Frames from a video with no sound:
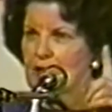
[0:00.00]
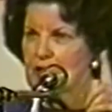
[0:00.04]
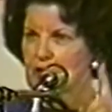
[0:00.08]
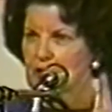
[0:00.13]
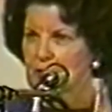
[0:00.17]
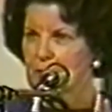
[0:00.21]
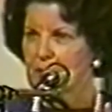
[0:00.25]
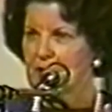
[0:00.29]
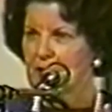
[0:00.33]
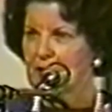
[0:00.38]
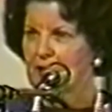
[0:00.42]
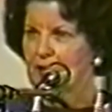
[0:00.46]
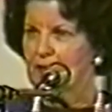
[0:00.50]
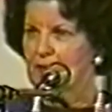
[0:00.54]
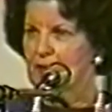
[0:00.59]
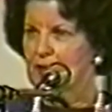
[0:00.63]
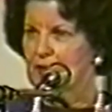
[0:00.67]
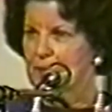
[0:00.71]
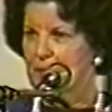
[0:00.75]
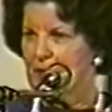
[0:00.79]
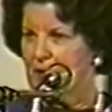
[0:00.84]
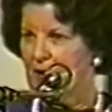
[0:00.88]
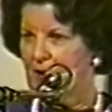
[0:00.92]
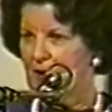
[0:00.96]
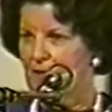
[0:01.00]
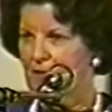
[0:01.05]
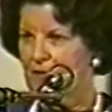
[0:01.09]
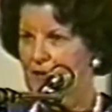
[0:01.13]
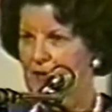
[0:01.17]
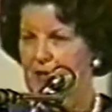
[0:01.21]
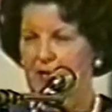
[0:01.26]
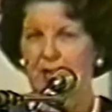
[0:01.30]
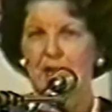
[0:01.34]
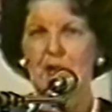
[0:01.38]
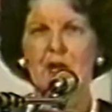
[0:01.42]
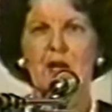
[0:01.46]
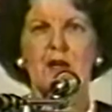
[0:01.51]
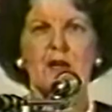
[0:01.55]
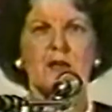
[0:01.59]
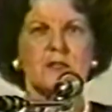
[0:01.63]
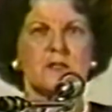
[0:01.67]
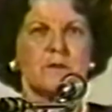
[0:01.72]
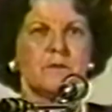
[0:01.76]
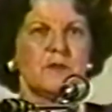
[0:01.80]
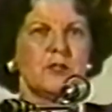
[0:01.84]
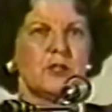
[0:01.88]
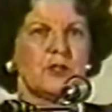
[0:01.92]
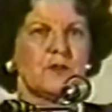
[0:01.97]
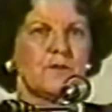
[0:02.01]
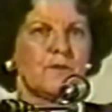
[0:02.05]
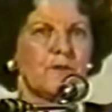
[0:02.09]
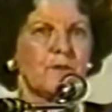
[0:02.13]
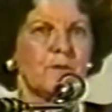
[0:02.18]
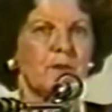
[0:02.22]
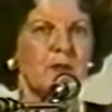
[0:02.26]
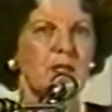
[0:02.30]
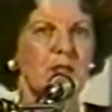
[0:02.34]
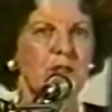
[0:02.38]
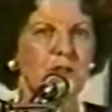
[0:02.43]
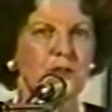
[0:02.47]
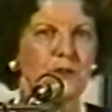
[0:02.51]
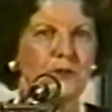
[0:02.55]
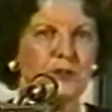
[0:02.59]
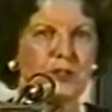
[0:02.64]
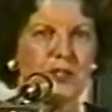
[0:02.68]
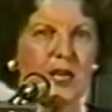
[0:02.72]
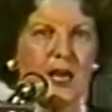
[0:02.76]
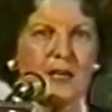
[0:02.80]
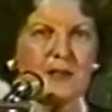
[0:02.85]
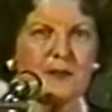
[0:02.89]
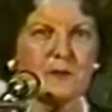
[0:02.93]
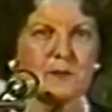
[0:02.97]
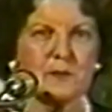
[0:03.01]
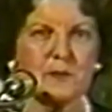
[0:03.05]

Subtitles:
speaking to us powerfully as a mission from these two chapters,